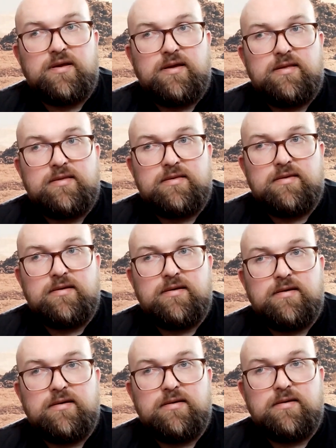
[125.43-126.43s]
it's
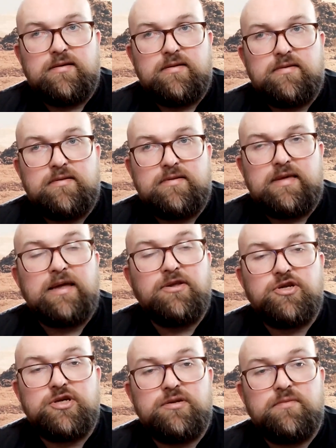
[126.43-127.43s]

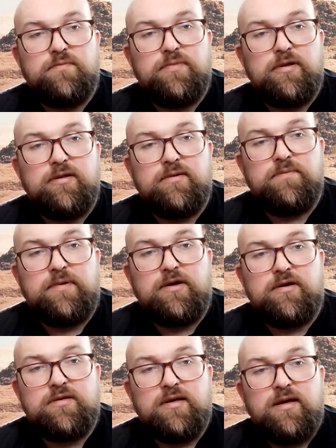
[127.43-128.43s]
tension built
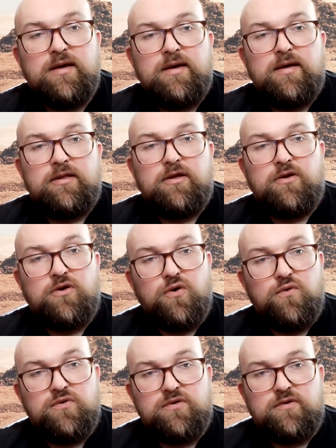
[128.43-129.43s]
because the
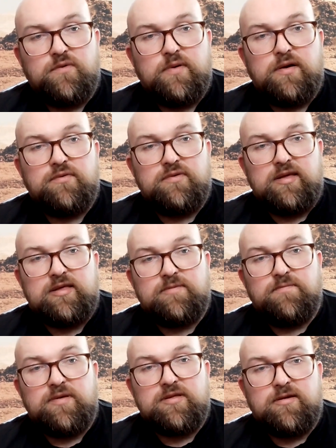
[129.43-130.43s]
ghost around this
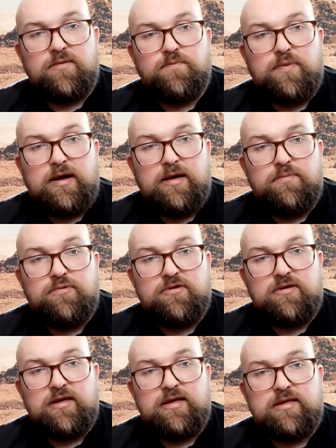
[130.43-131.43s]
Mr. Pipes
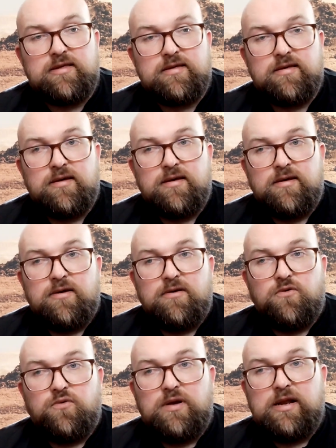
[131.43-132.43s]
is
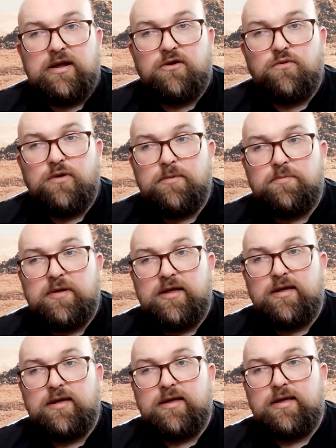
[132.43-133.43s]
really creepy.
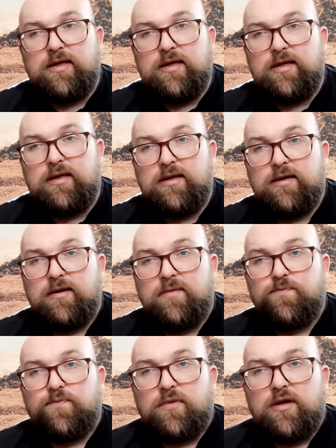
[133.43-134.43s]
He
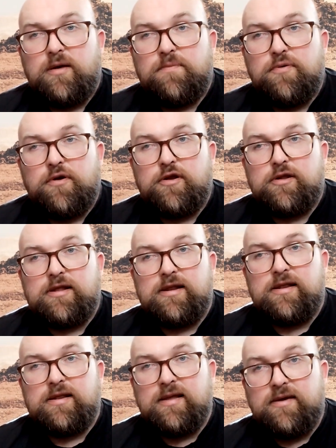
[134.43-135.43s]
apparently
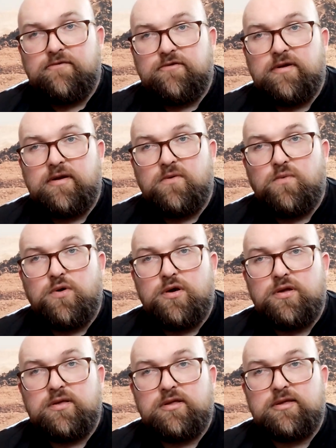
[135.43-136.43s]
lived there
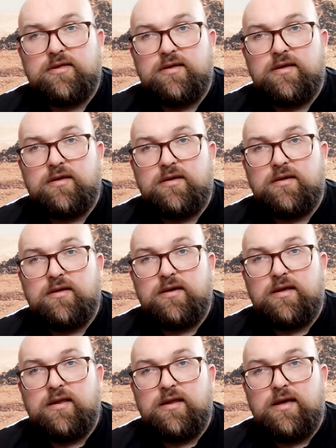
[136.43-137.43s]
once in a
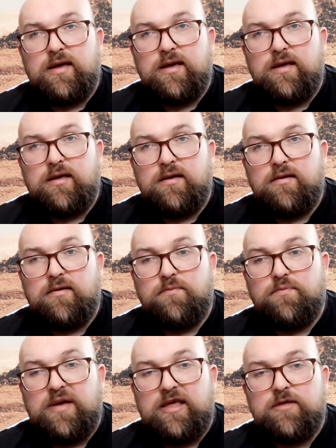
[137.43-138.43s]

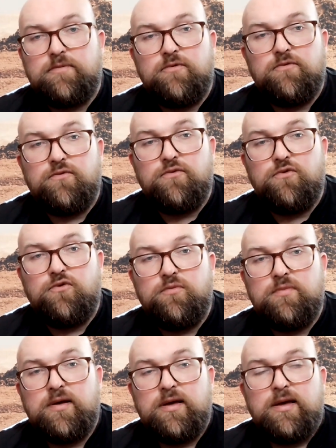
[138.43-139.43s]
basement room,
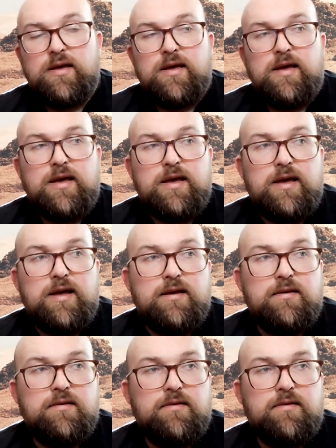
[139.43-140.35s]
and